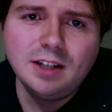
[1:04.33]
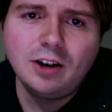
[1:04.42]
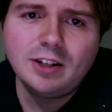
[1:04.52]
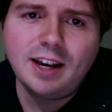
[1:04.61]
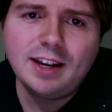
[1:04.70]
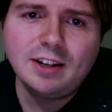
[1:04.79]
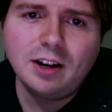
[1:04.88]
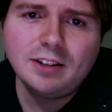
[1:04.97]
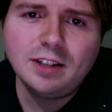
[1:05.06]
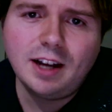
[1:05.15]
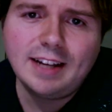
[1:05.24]
Okay, an
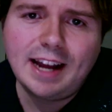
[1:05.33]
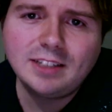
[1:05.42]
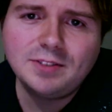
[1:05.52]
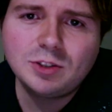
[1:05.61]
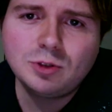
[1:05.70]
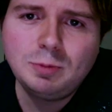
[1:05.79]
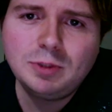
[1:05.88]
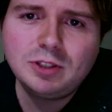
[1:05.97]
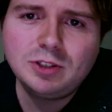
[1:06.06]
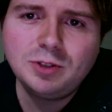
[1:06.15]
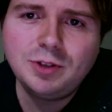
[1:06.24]
online activist group
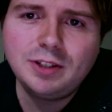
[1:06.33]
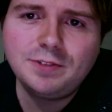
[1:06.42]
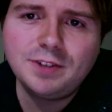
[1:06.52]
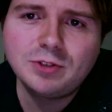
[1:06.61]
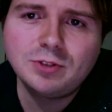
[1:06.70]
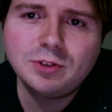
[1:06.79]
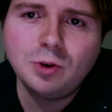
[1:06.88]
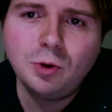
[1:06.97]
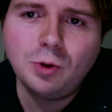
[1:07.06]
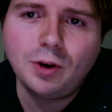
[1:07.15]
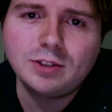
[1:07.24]
is suing the federal
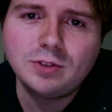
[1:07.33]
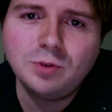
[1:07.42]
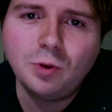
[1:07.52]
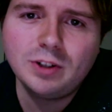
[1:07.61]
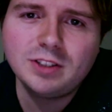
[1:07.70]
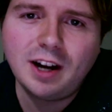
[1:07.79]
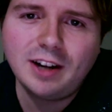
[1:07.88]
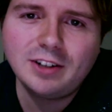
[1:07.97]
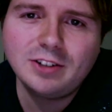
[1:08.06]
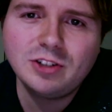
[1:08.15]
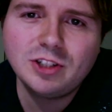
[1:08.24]
court to force
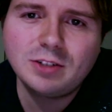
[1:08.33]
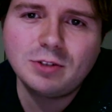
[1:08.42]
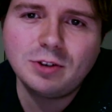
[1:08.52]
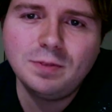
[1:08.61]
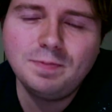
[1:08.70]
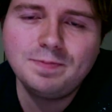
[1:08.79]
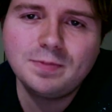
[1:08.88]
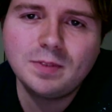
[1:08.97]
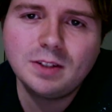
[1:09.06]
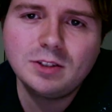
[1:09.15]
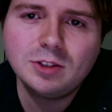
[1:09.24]
Auditor General
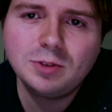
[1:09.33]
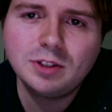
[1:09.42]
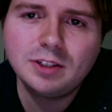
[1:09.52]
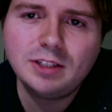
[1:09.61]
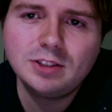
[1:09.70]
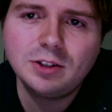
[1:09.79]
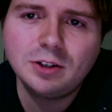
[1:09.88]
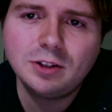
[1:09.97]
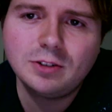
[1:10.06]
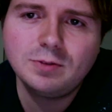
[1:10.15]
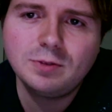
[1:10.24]
to release
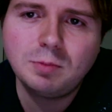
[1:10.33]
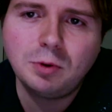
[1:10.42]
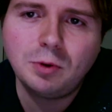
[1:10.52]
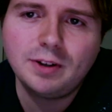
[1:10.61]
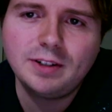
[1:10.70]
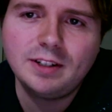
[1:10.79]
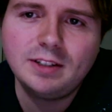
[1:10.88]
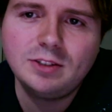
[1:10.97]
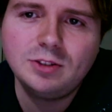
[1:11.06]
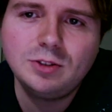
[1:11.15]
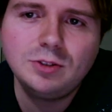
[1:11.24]
her report
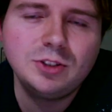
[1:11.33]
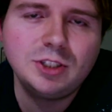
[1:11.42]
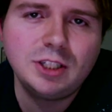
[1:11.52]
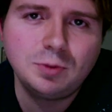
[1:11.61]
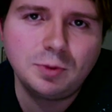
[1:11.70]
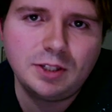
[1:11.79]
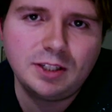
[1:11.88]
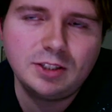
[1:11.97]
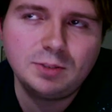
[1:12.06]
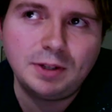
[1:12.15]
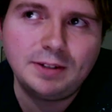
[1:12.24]
into
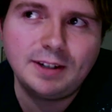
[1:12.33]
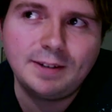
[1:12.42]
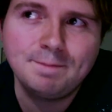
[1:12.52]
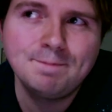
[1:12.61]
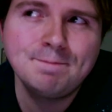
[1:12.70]
G20 spending.